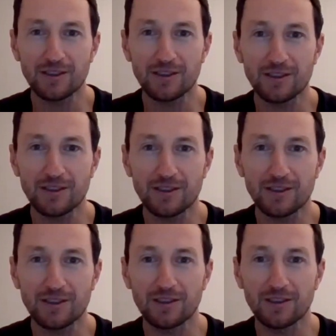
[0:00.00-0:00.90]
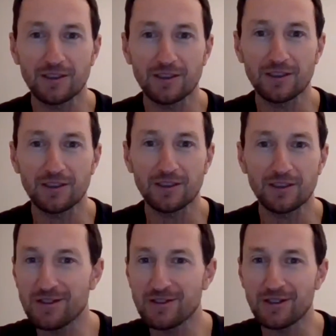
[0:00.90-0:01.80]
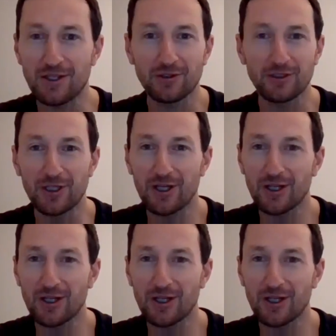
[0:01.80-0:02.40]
instantly feel like, hey, we're friends.